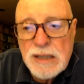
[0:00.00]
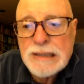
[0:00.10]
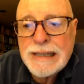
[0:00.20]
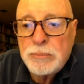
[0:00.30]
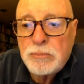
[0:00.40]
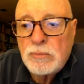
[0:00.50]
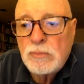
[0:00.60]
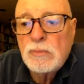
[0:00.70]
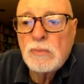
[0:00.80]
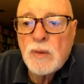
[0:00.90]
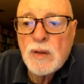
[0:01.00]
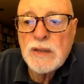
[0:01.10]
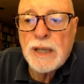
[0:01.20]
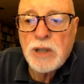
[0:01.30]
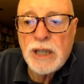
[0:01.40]
the same
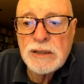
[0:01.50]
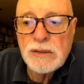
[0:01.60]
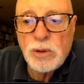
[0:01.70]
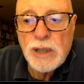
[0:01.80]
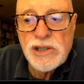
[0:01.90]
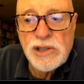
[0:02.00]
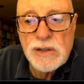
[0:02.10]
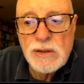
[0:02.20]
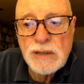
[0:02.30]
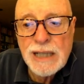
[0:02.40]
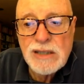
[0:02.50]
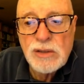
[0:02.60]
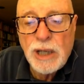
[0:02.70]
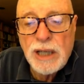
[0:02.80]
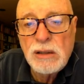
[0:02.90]
same kinds of questions. And that's the way